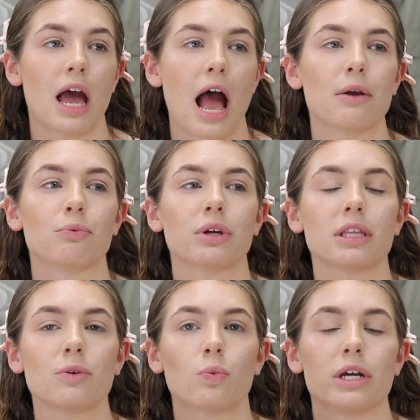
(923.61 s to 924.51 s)
I
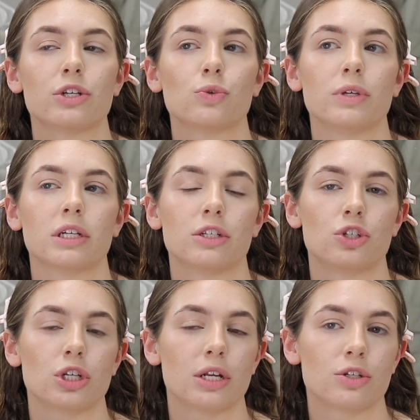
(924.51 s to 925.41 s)
really wish we
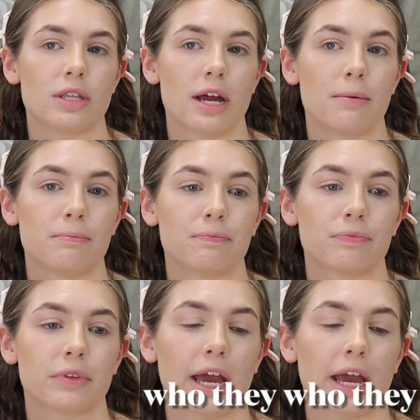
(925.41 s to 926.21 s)
could judge them